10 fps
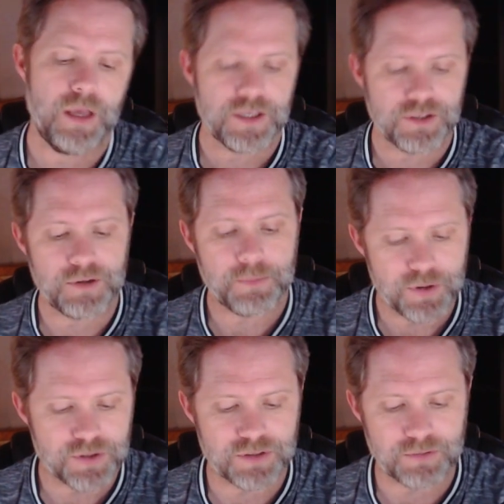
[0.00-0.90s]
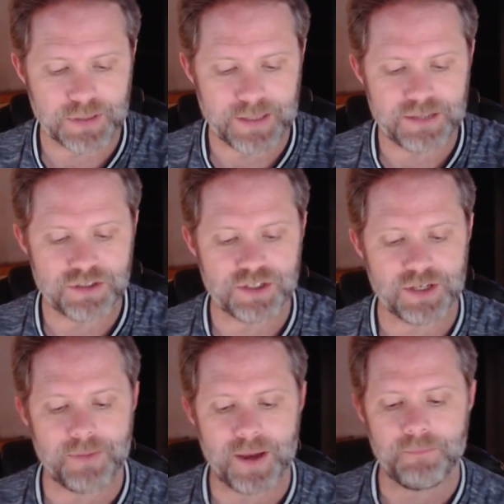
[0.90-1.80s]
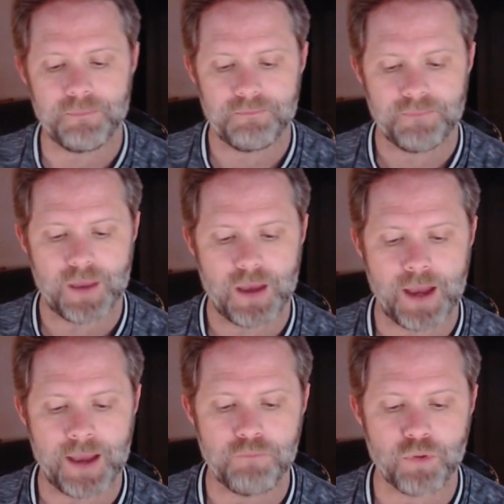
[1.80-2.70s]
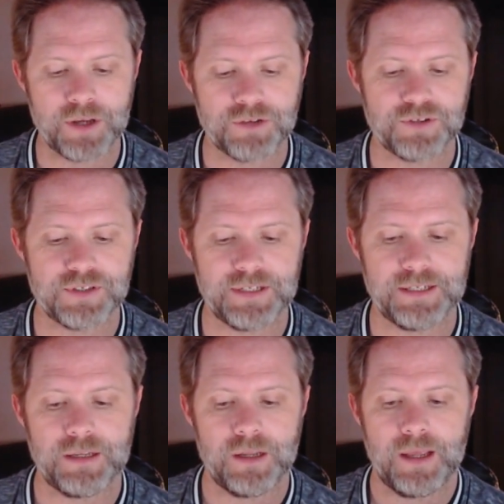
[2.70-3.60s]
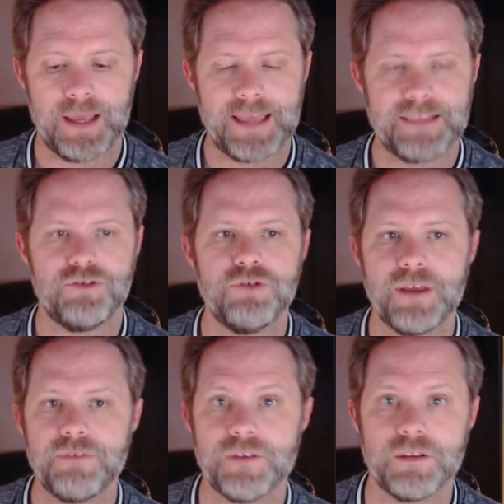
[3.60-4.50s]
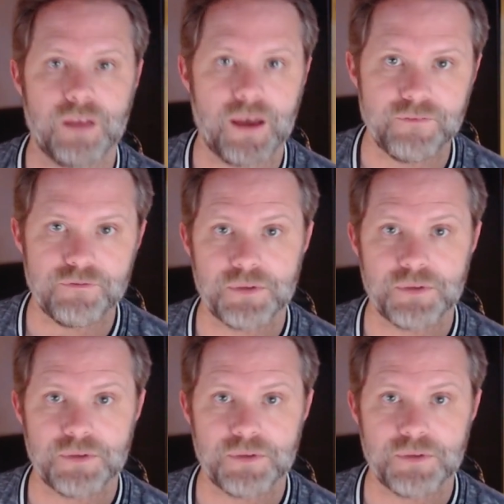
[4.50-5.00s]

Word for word: So in a personal relationship, I'm I'm more interested in do they feel loved?